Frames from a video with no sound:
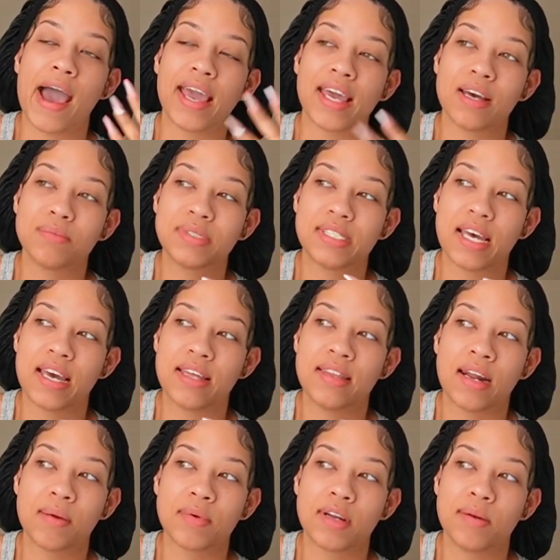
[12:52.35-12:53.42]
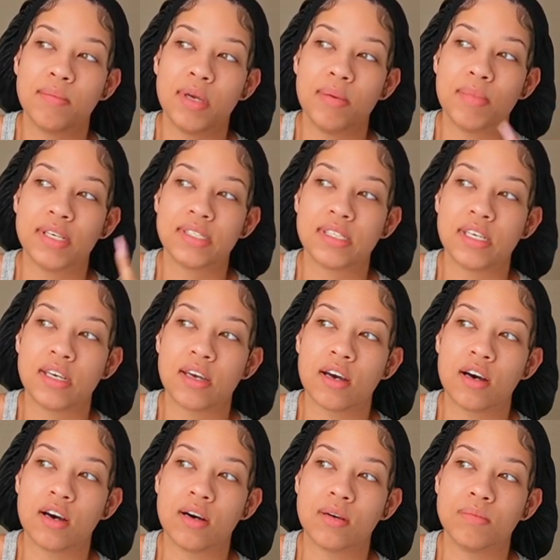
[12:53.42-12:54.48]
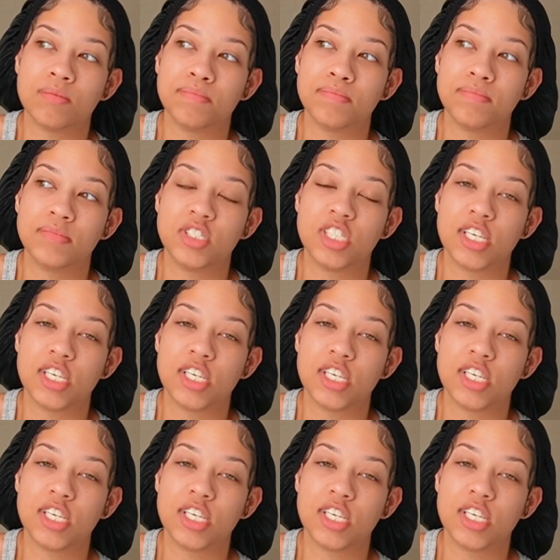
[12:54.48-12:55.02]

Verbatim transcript: I am sad that I'm gonna be missing um,